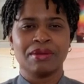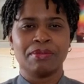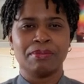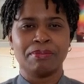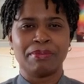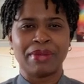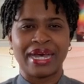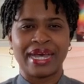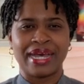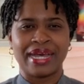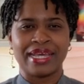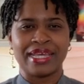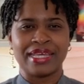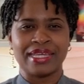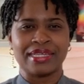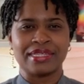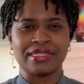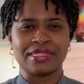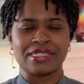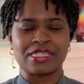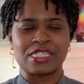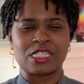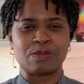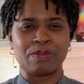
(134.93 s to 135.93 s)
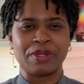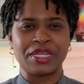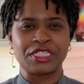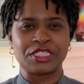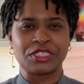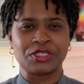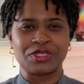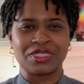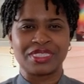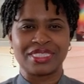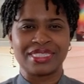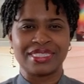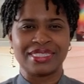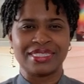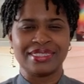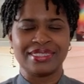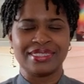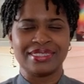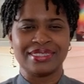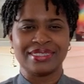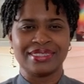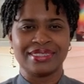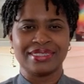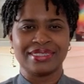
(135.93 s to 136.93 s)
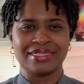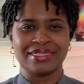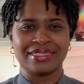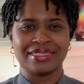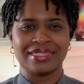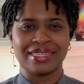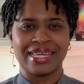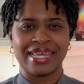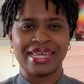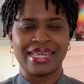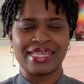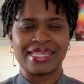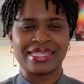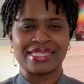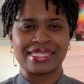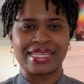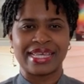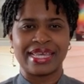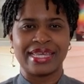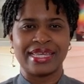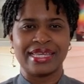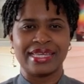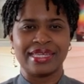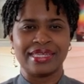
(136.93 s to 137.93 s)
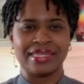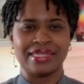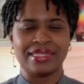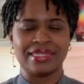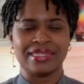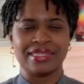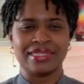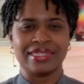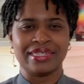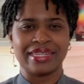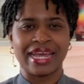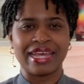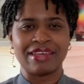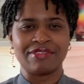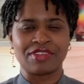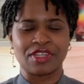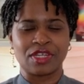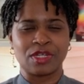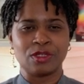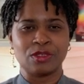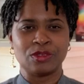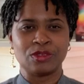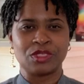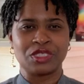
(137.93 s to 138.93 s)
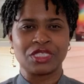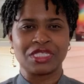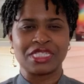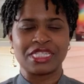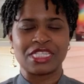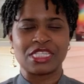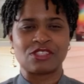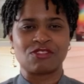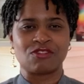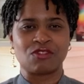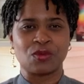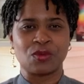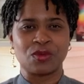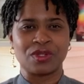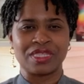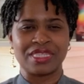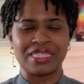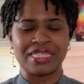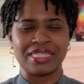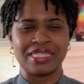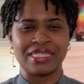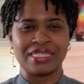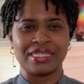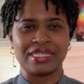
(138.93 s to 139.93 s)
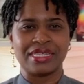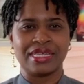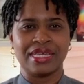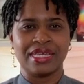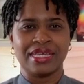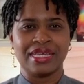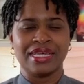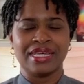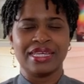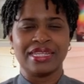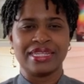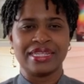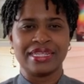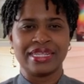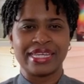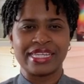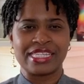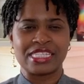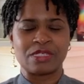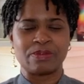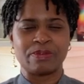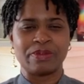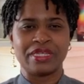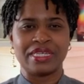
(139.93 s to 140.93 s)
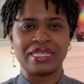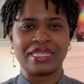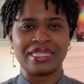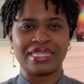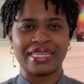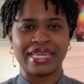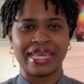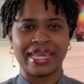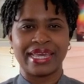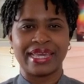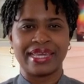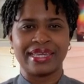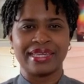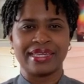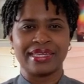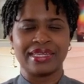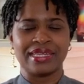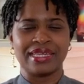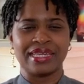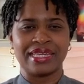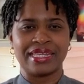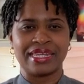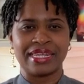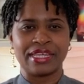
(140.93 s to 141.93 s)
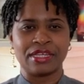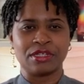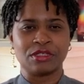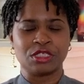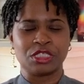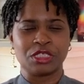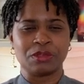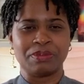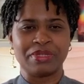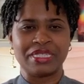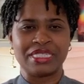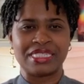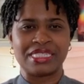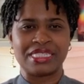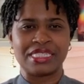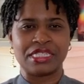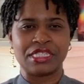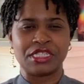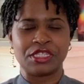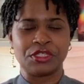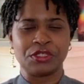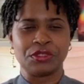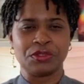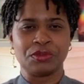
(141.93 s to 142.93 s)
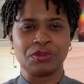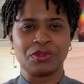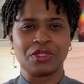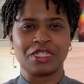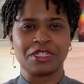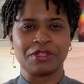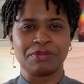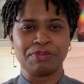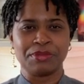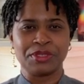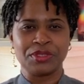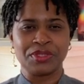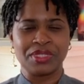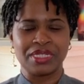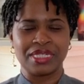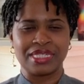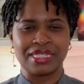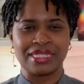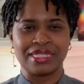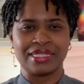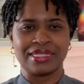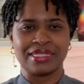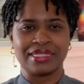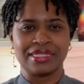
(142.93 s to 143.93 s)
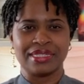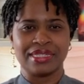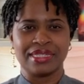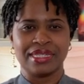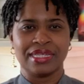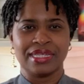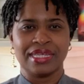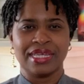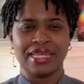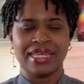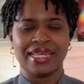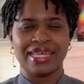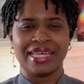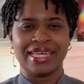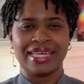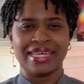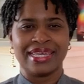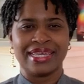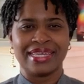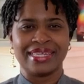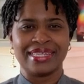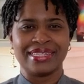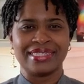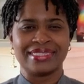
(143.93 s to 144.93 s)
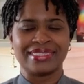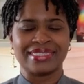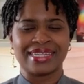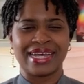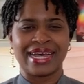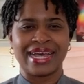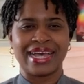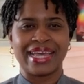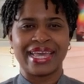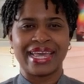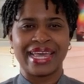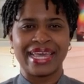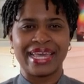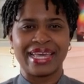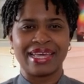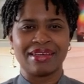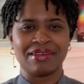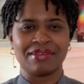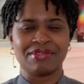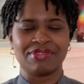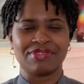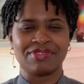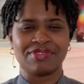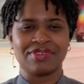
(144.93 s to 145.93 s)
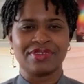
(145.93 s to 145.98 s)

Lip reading: My specialty as a life coach is for the lesbian, gay, and LGBTQ community. And I have